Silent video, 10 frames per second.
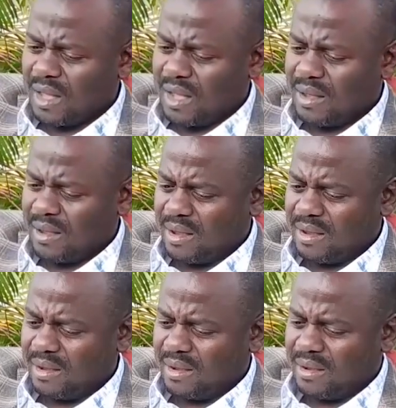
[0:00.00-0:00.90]
uh,
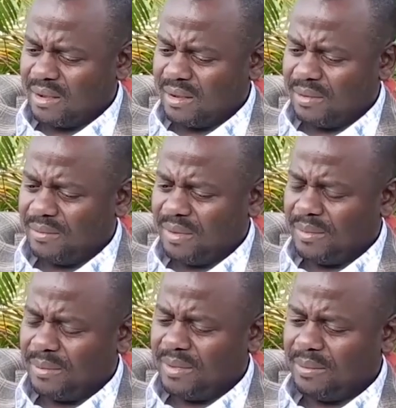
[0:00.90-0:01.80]

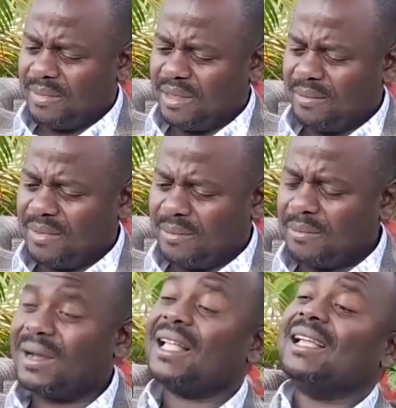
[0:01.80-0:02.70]
mi
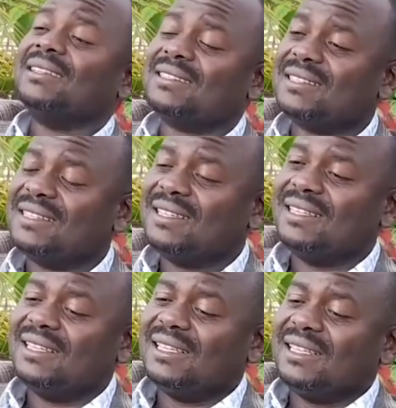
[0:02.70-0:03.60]
minimum balance.
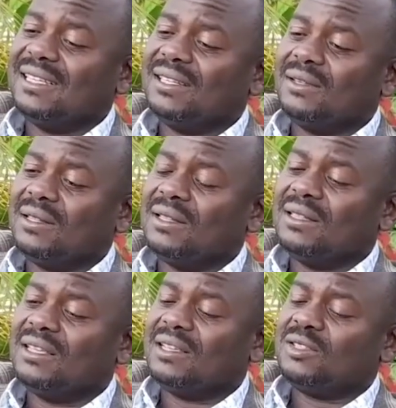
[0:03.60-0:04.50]

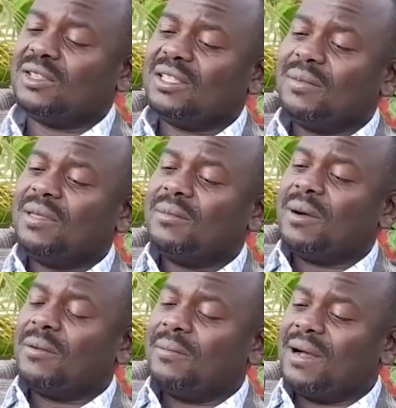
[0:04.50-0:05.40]
This, the
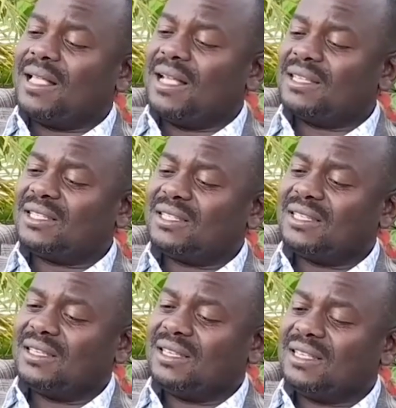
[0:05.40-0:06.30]
minimum balance
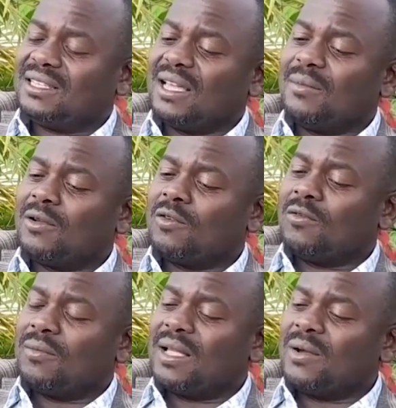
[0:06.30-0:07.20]
is the amount
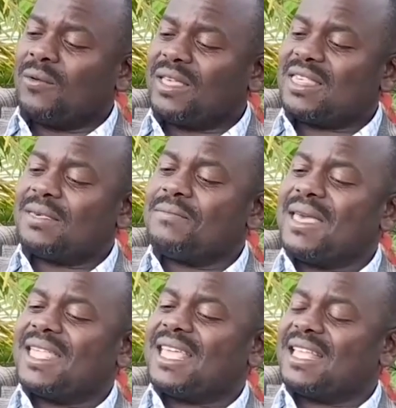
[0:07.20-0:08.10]
of money which
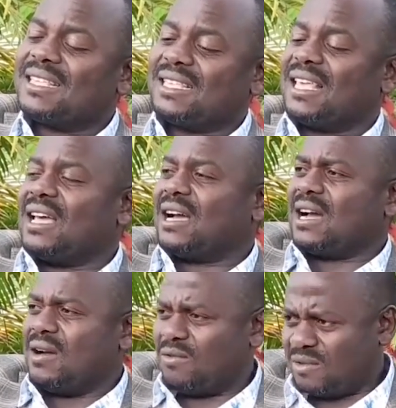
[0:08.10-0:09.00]
maintains the
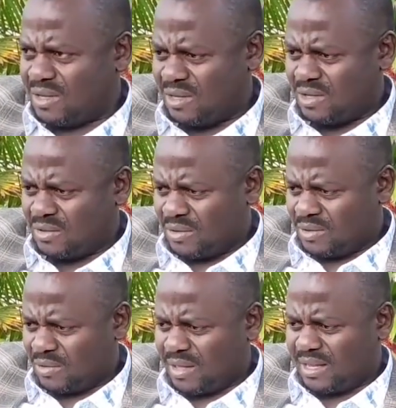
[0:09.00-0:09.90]
account,
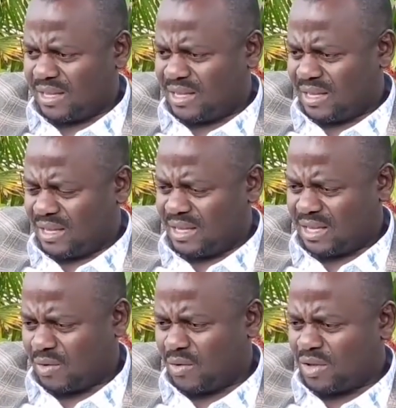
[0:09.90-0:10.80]
so that it, it